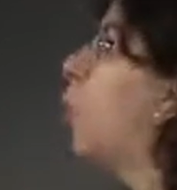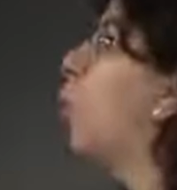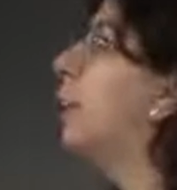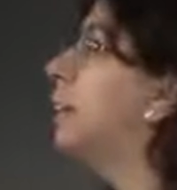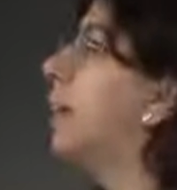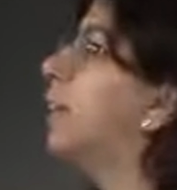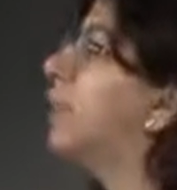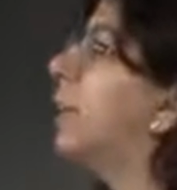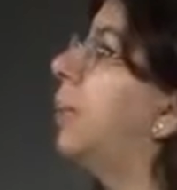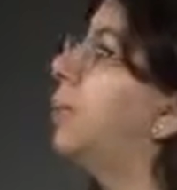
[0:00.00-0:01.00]
what kind
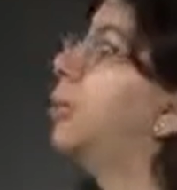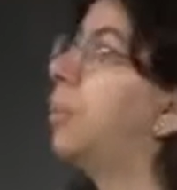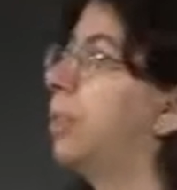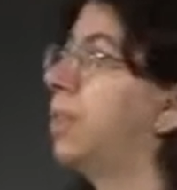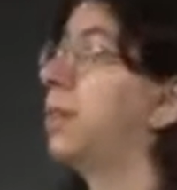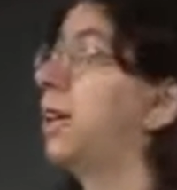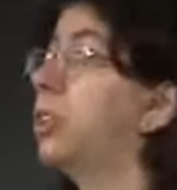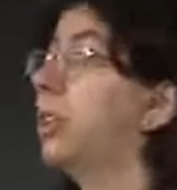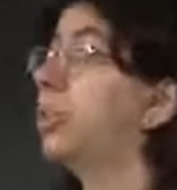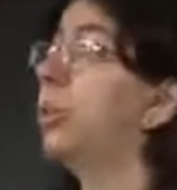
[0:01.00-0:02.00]
of input
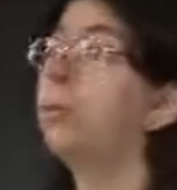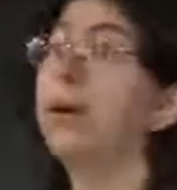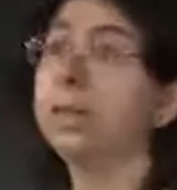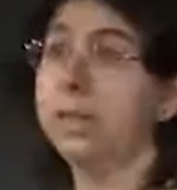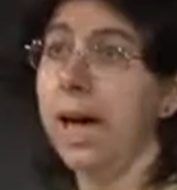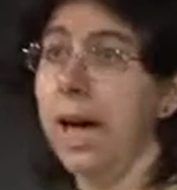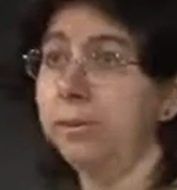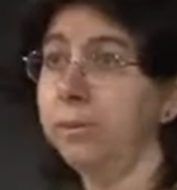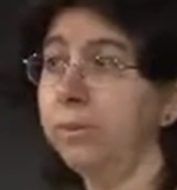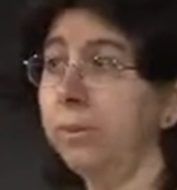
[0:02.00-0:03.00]
representation do we want to
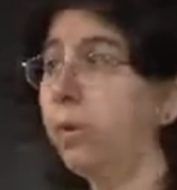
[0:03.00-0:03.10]
have?